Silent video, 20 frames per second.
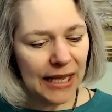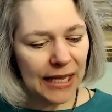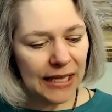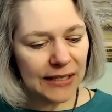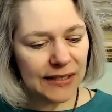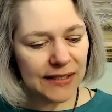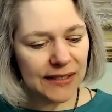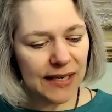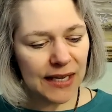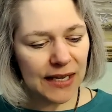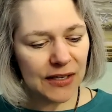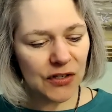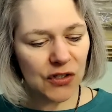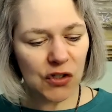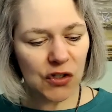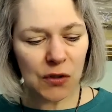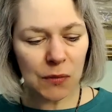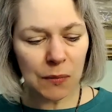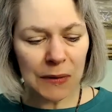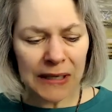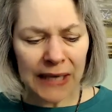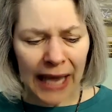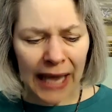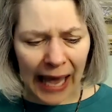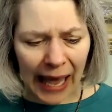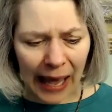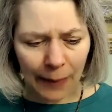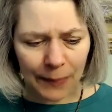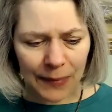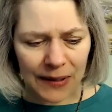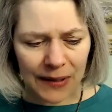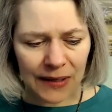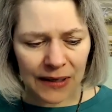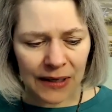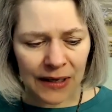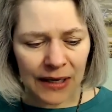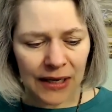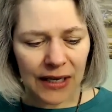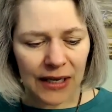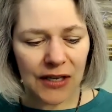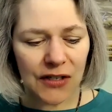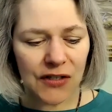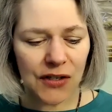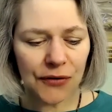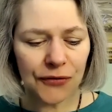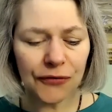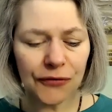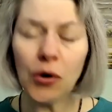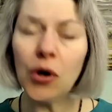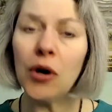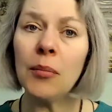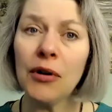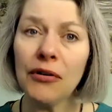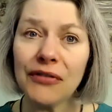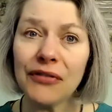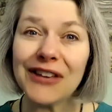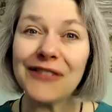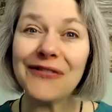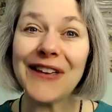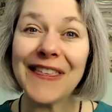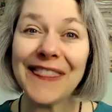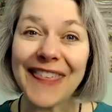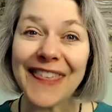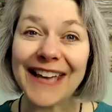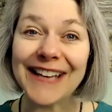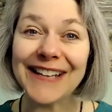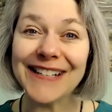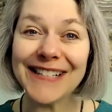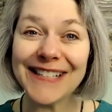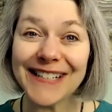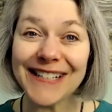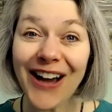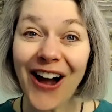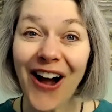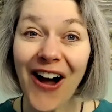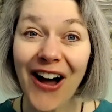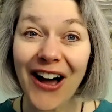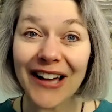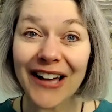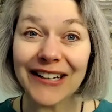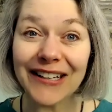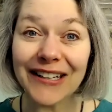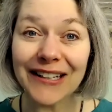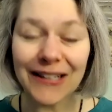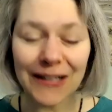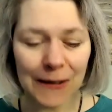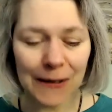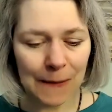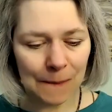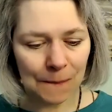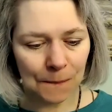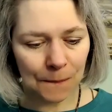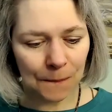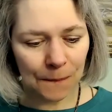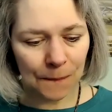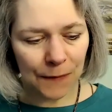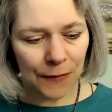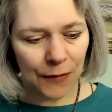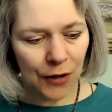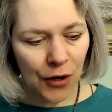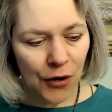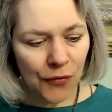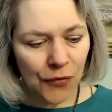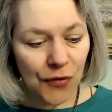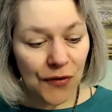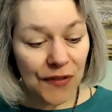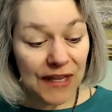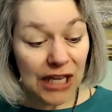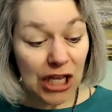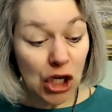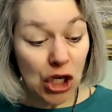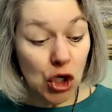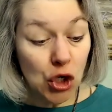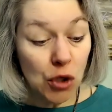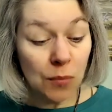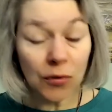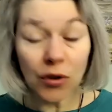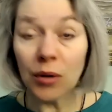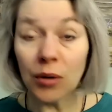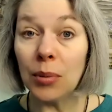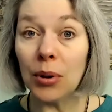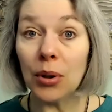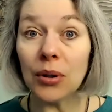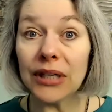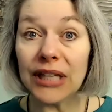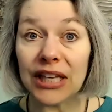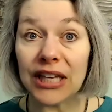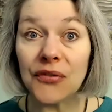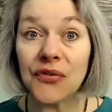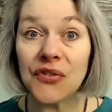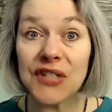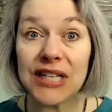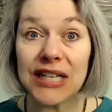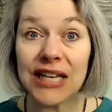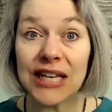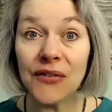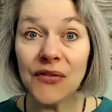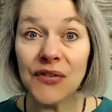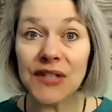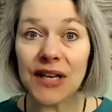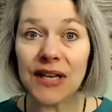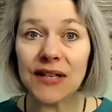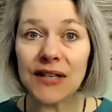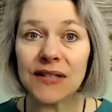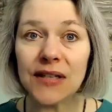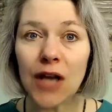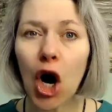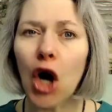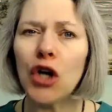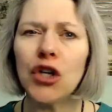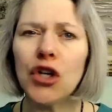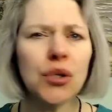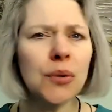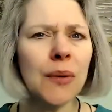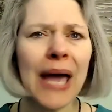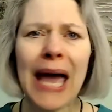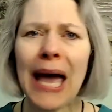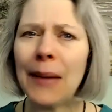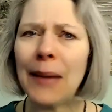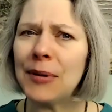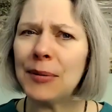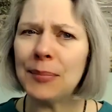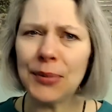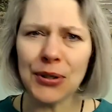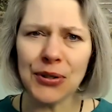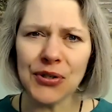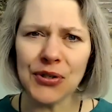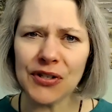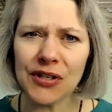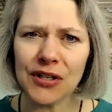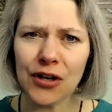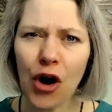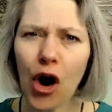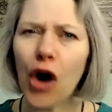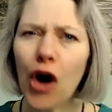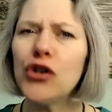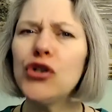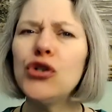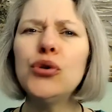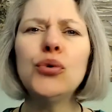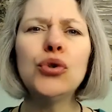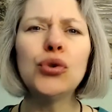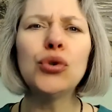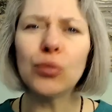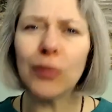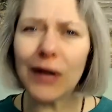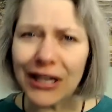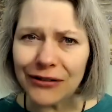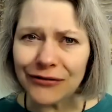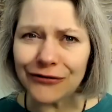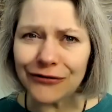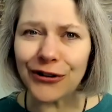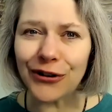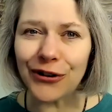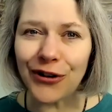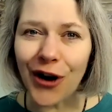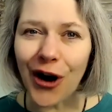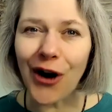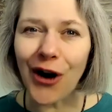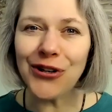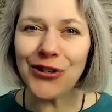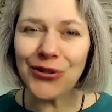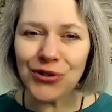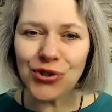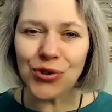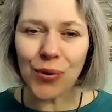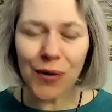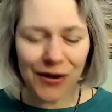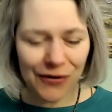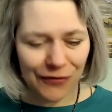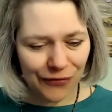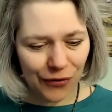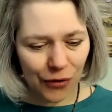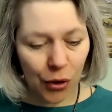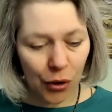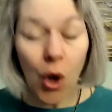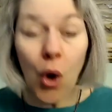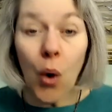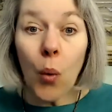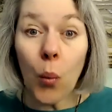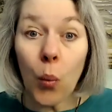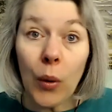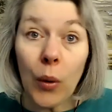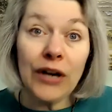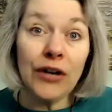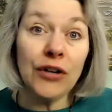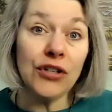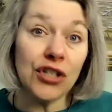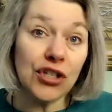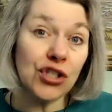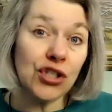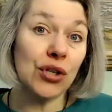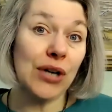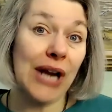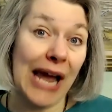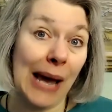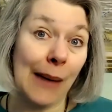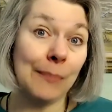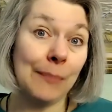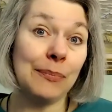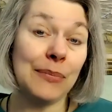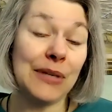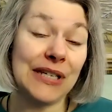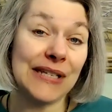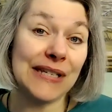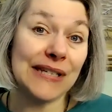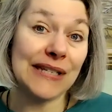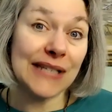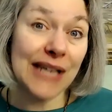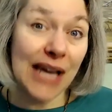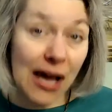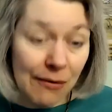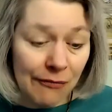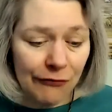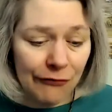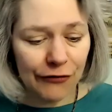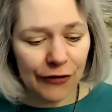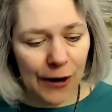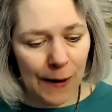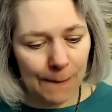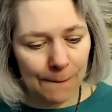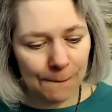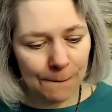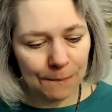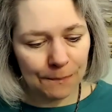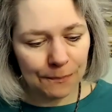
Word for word: it says, To be happy is a form of giving thanks to God for the innumerable gifts He gives us. Are you a happy person? Are you grateful? Are you joyful? Where does your happiness come from?